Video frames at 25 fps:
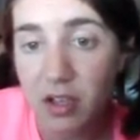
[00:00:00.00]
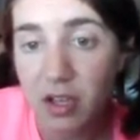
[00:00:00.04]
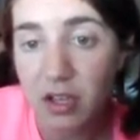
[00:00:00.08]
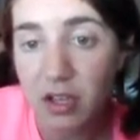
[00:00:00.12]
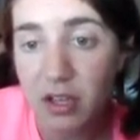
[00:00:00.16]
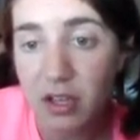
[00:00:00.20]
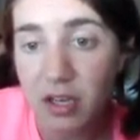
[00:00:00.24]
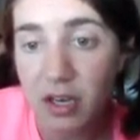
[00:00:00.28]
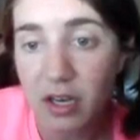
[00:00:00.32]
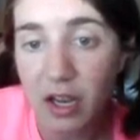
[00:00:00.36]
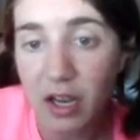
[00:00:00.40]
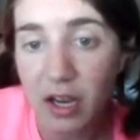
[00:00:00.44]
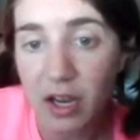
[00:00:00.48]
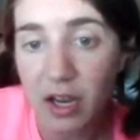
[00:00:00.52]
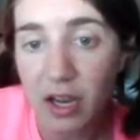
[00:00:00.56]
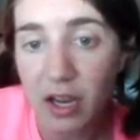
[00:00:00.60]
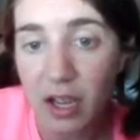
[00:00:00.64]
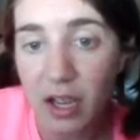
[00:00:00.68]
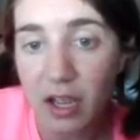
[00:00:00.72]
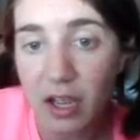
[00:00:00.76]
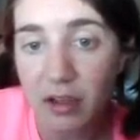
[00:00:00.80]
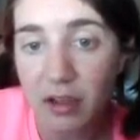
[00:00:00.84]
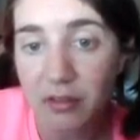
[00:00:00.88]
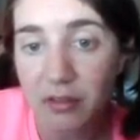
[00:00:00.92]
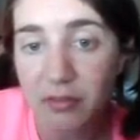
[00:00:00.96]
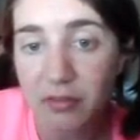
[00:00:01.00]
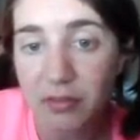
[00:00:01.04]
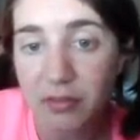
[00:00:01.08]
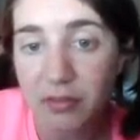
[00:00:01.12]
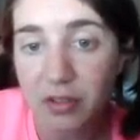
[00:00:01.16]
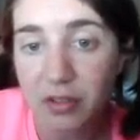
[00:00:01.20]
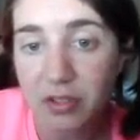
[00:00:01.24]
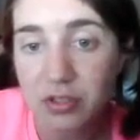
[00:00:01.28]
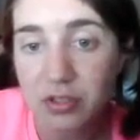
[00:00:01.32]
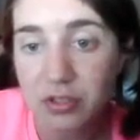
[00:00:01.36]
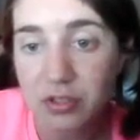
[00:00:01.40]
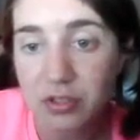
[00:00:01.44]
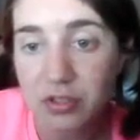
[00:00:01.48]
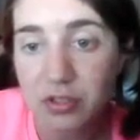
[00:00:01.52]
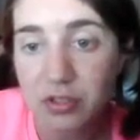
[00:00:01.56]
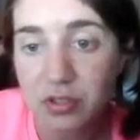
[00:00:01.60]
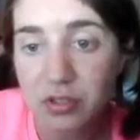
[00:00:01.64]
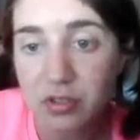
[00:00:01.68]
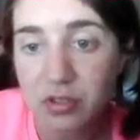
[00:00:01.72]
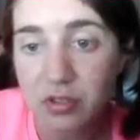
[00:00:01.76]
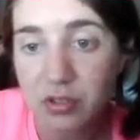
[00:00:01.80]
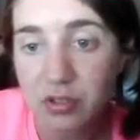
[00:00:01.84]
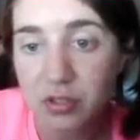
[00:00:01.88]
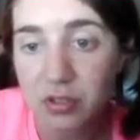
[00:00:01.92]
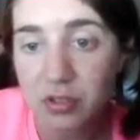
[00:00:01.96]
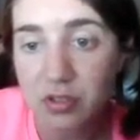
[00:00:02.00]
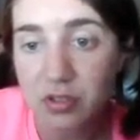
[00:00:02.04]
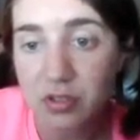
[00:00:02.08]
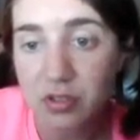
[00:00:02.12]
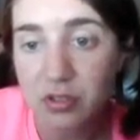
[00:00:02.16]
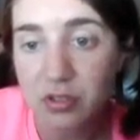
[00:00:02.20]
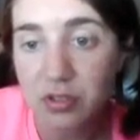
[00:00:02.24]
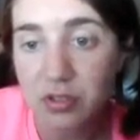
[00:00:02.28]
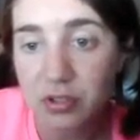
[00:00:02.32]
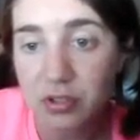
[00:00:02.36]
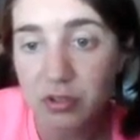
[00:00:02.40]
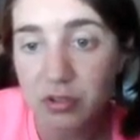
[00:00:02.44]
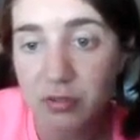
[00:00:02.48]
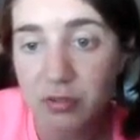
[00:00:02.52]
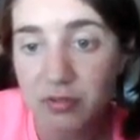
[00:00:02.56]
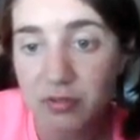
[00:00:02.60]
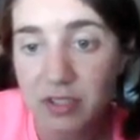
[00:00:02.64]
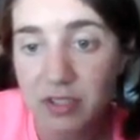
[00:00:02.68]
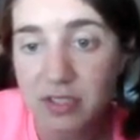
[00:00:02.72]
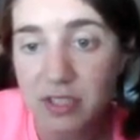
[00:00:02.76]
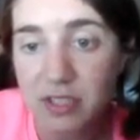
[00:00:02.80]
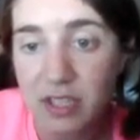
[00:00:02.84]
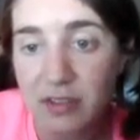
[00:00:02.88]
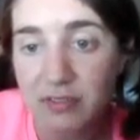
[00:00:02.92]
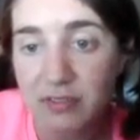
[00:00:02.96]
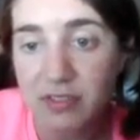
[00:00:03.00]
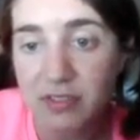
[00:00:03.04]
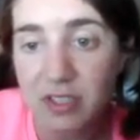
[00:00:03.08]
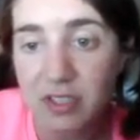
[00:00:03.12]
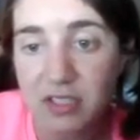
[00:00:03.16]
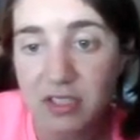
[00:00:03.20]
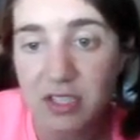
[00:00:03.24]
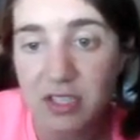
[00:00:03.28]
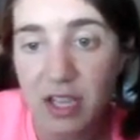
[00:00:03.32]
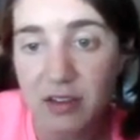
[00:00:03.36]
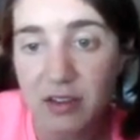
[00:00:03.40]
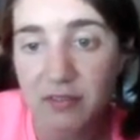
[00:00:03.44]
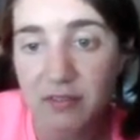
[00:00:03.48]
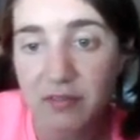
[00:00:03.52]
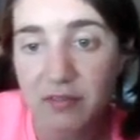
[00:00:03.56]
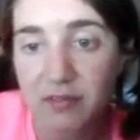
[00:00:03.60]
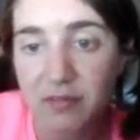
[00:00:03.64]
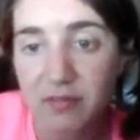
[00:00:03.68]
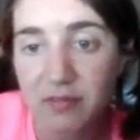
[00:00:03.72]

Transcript: and then I have 2 v's left inside.